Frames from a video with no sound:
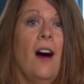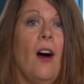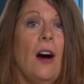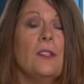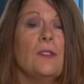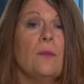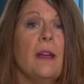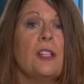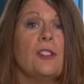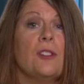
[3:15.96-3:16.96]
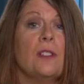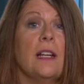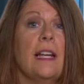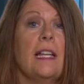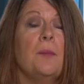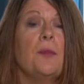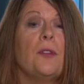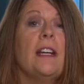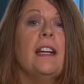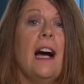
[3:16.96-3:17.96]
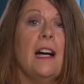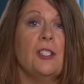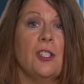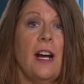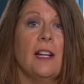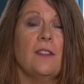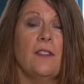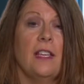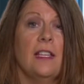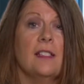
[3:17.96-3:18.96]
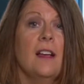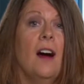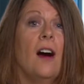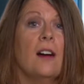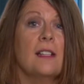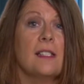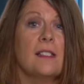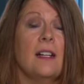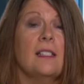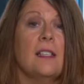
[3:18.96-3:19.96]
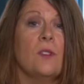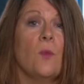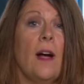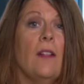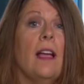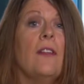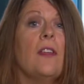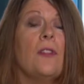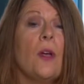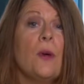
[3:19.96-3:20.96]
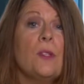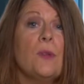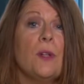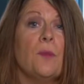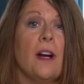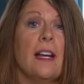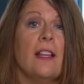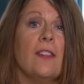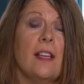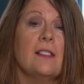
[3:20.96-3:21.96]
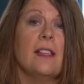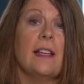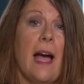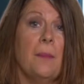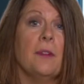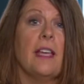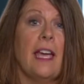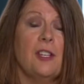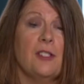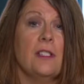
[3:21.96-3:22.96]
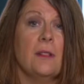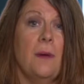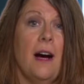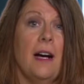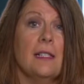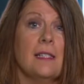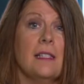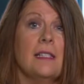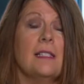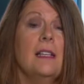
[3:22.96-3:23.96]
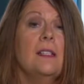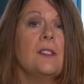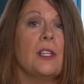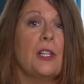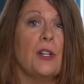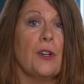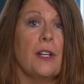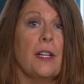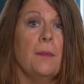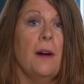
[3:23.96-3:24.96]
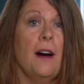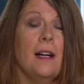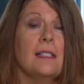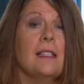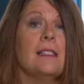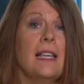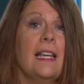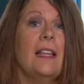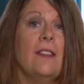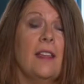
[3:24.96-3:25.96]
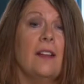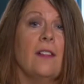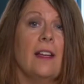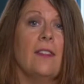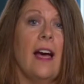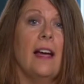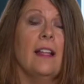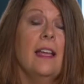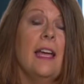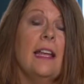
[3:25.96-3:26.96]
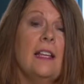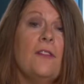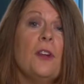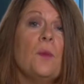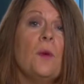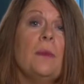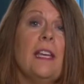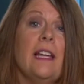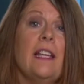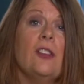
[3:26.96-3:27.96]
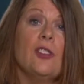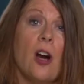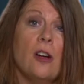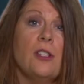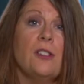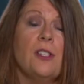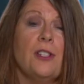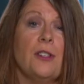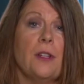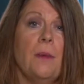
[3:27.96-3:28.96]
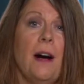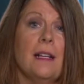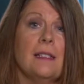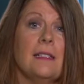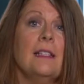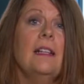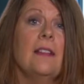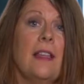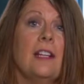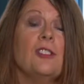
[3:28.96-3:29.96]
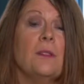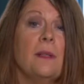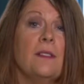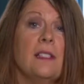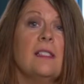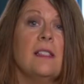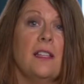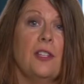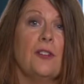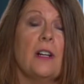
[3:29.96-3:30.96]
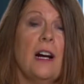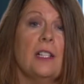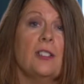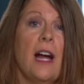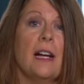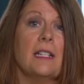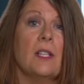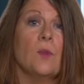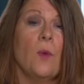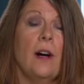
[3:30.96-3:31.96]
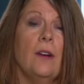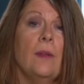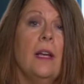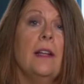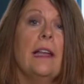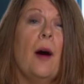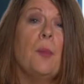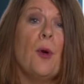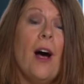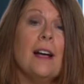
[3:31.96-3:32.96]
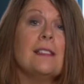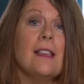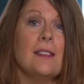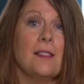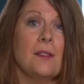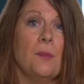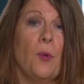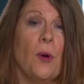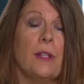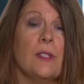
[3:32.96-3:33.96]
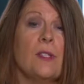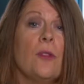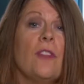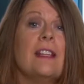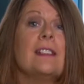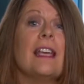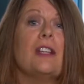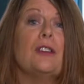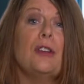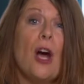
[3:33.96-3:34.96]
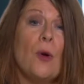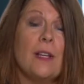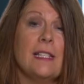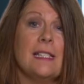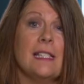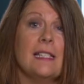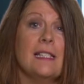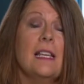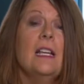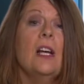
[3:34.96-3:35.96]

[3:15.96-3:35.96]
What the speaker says: Also make sure any pre-contract fees are discussed as well and that those are in writing, things like application deposits, security deposits, anything like that. And if there will be any charges to your deposit, that should be listed in your contract as well. Now, process is important, so things like notices.